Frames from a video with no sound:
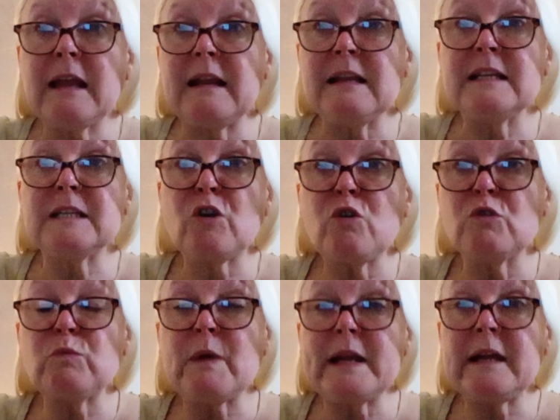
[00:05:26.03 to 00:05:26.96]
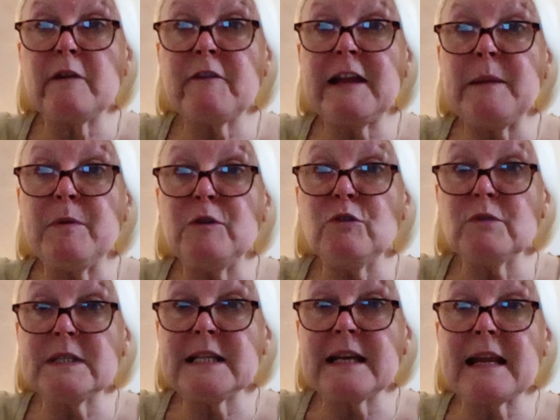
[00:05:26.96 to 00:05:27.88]
And it's a good way of keeping
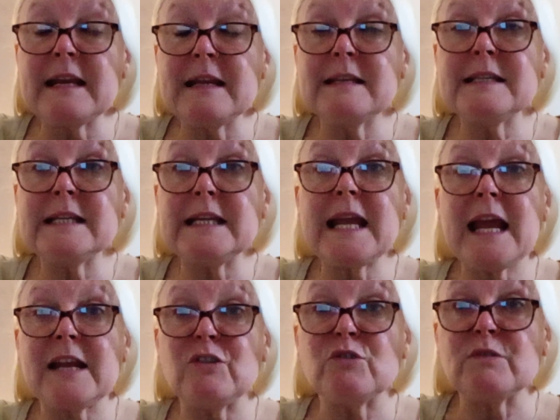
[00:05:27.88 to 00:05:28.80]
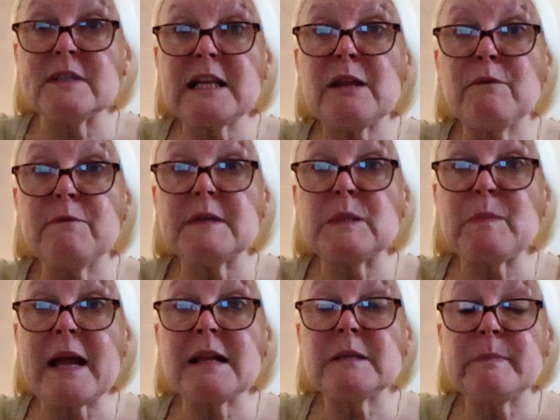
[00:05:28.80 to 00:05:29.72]
your dignity and your
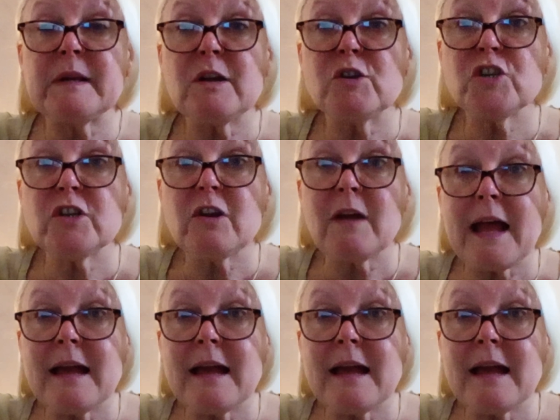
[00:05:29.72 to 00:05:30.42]
self-respect, because you're not